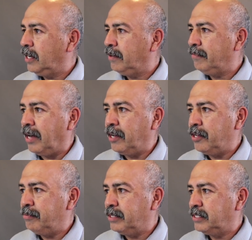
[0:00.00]

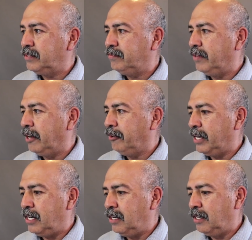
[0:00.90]
Volume is very
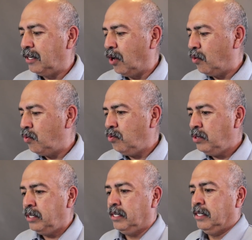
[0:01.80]
low.
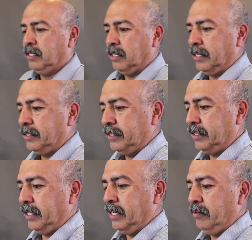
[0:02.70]
Let's
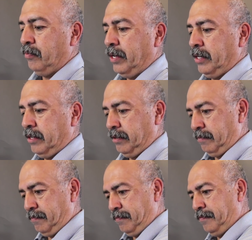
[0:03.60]
see, we can
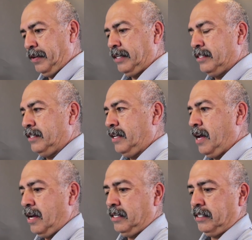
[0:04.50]
fix
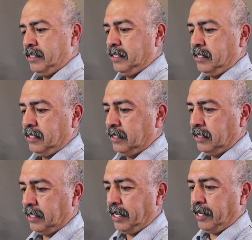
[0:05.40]
that
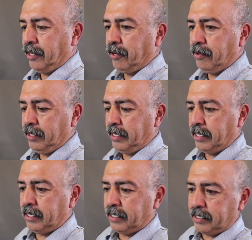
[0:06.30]
here
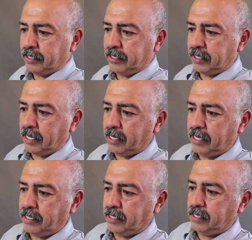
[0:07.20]
in a
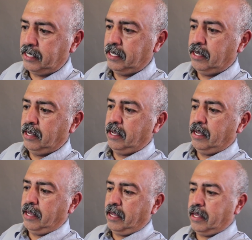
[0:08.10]
second
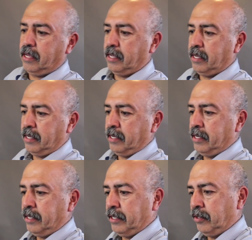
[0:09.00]

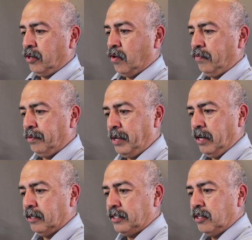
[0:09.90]
and go from
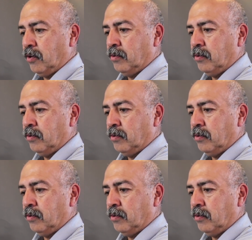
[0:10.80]
here. So